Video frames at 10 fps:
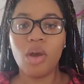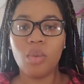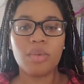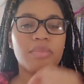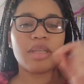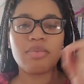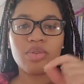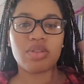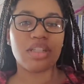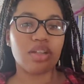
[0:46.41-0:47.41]
when people
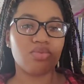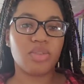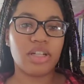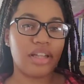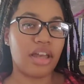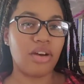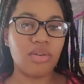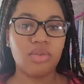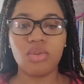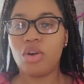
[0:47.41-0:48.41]
see it written
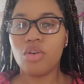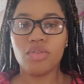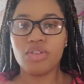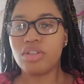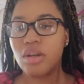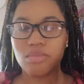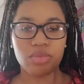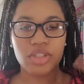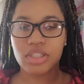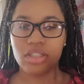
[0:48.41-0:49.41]
out, for some
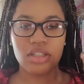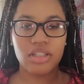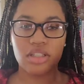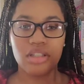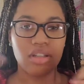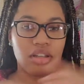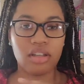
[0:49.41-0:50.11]
reason,